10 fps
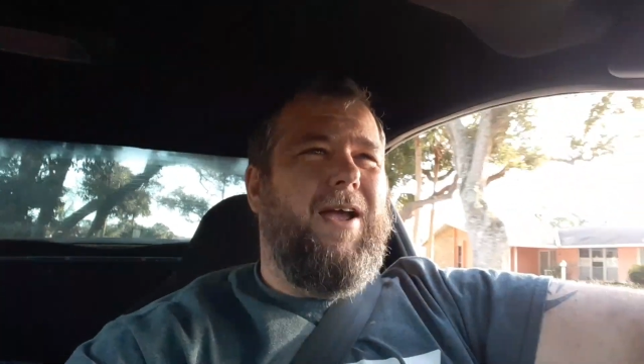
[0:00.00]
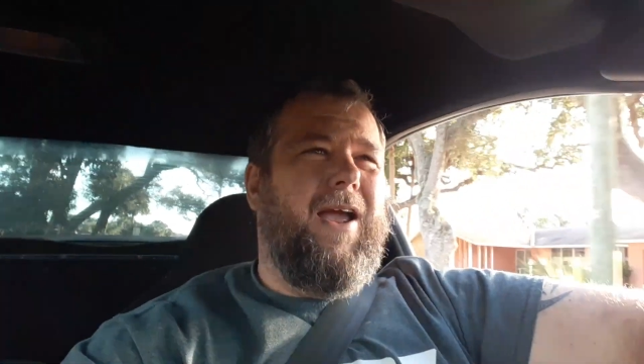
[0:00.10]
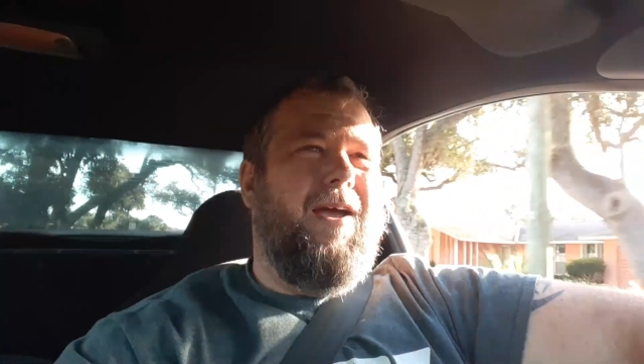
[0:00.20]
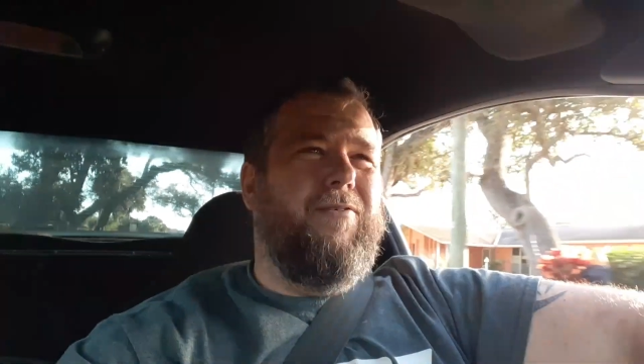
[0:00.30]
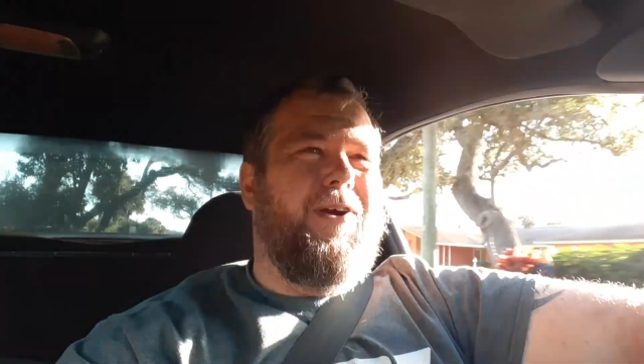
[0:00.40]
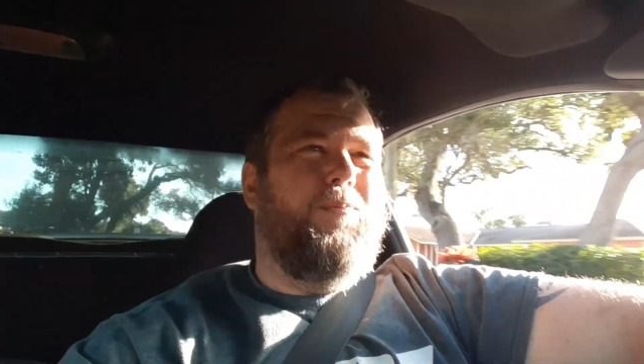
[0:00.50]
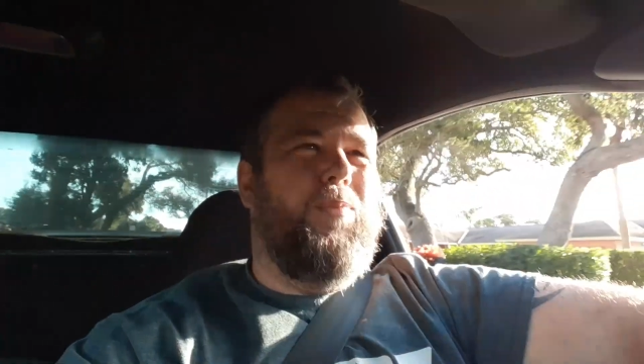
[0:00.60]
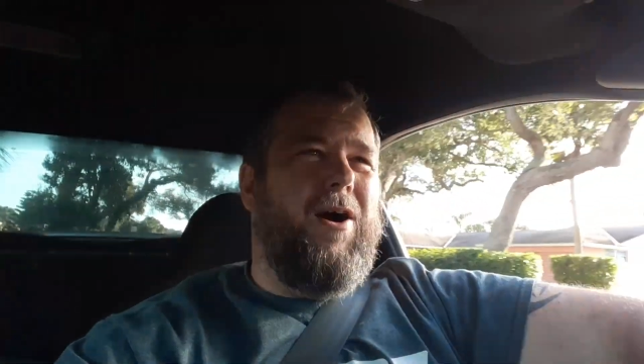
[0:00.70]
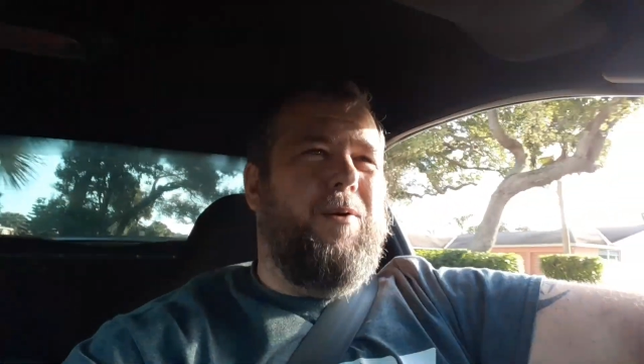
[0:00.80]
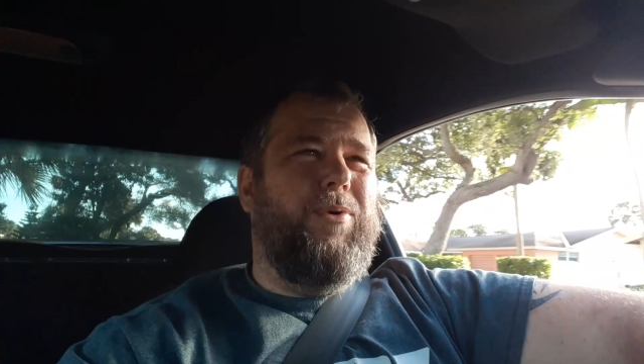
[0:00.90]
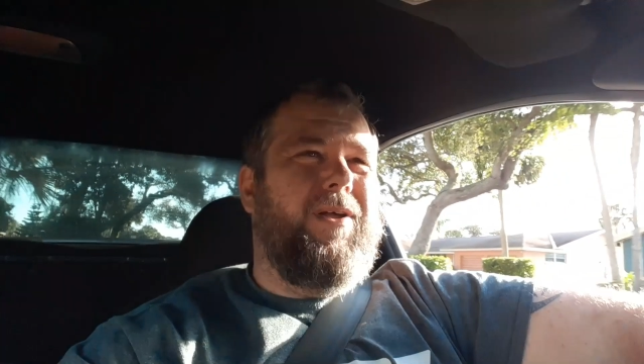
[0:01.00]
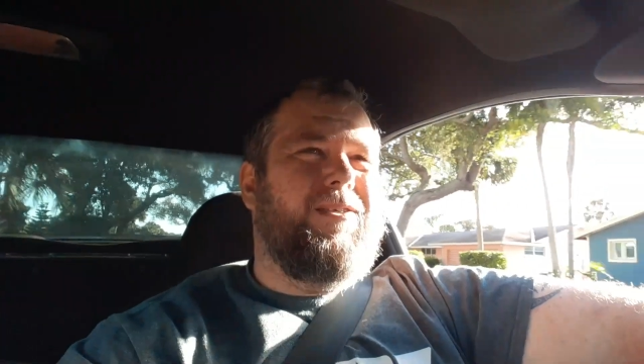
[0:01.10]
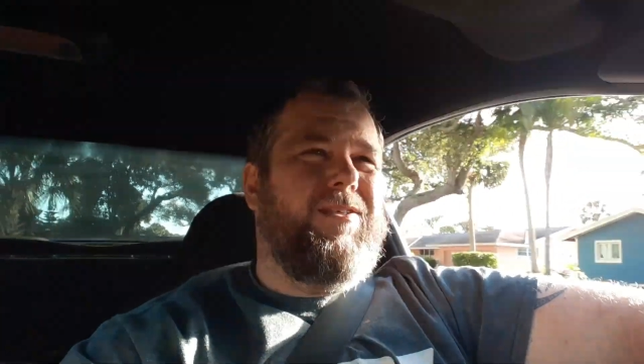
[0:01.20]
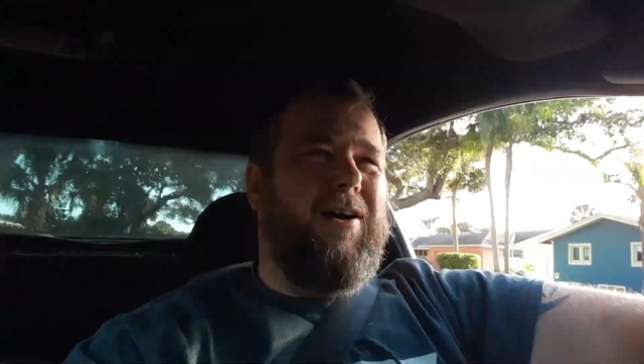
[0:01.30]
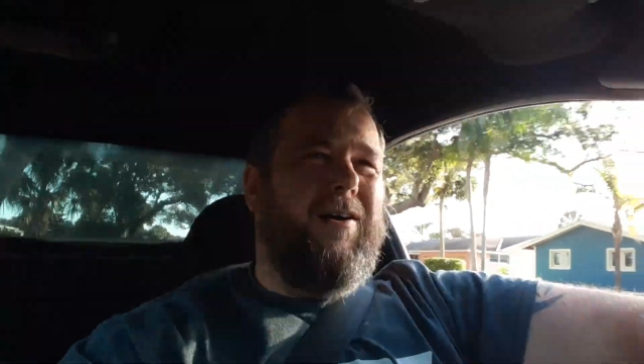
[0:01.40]
Every bump and
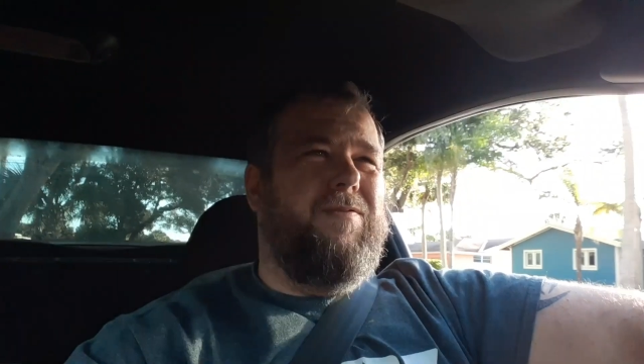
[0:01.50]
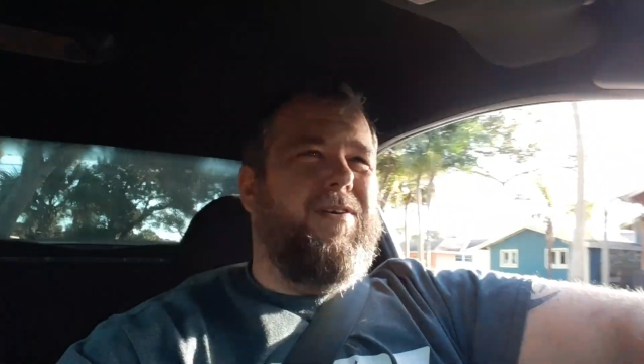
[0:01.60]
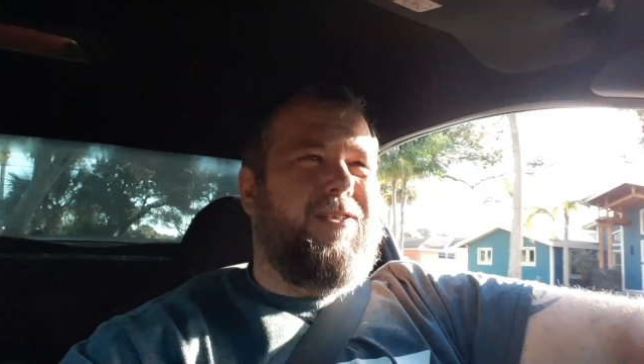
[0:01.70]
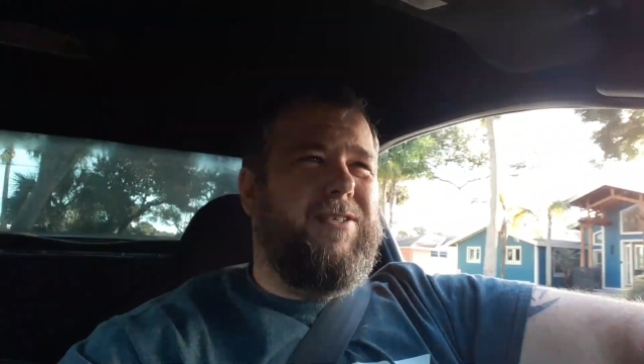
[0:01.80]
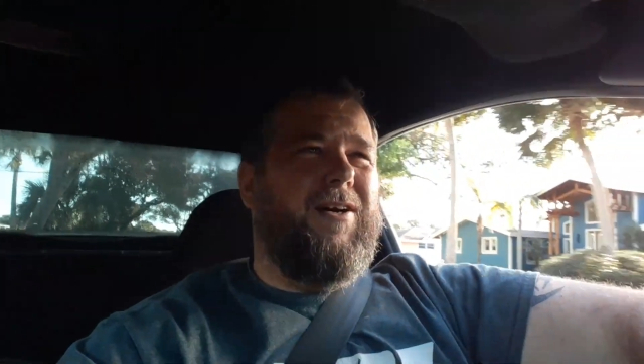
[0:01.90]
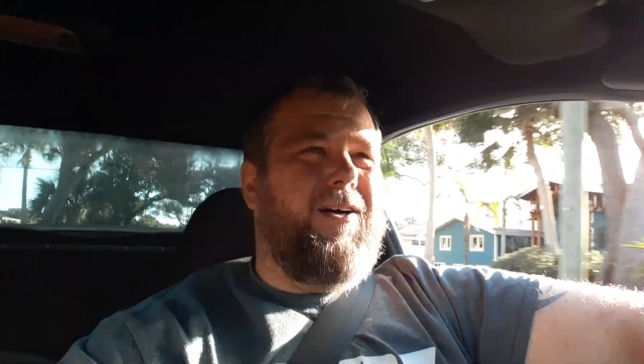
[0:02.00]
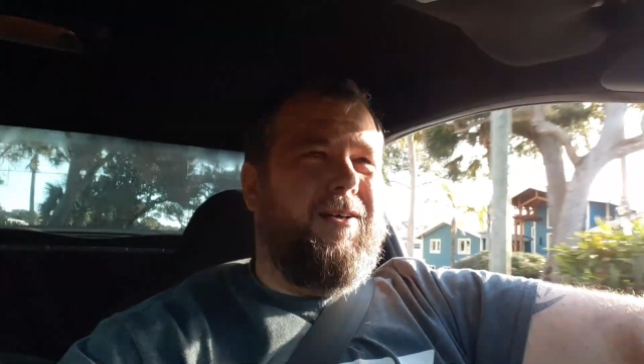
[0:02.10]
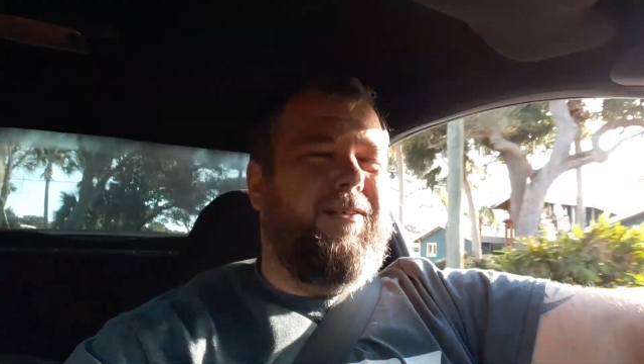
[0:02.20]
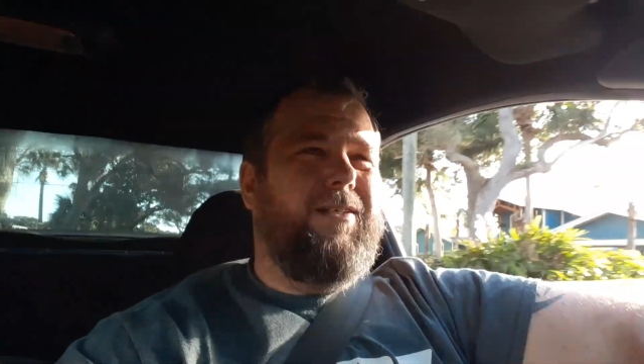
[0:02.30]
stuff is a